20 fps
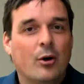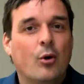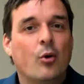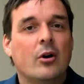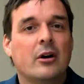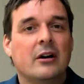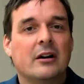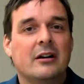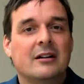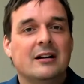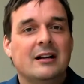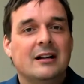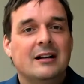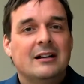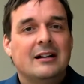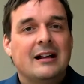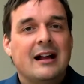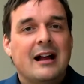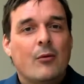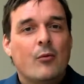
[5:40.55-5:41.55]
Or
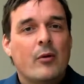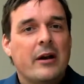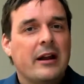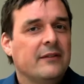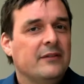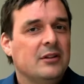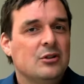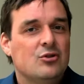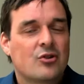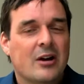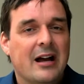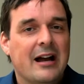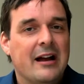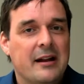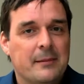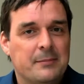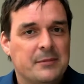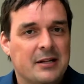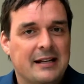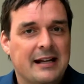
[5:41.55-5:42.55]
what have you
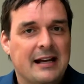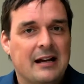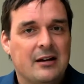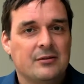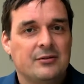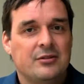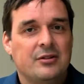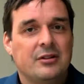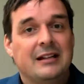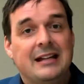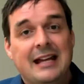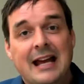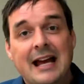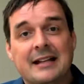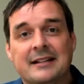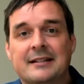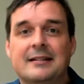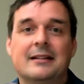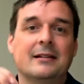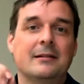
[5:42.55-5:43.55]
tried up to now to
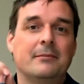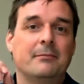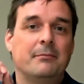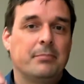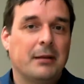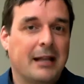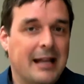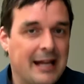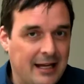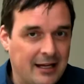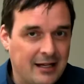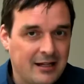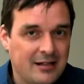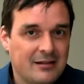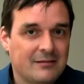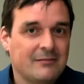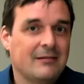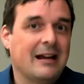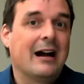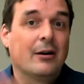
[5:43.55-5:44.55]
get
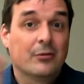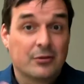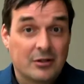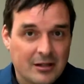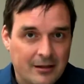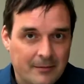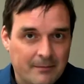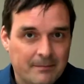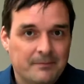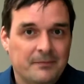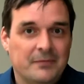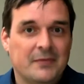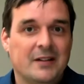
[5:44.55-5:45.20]
blank outcome?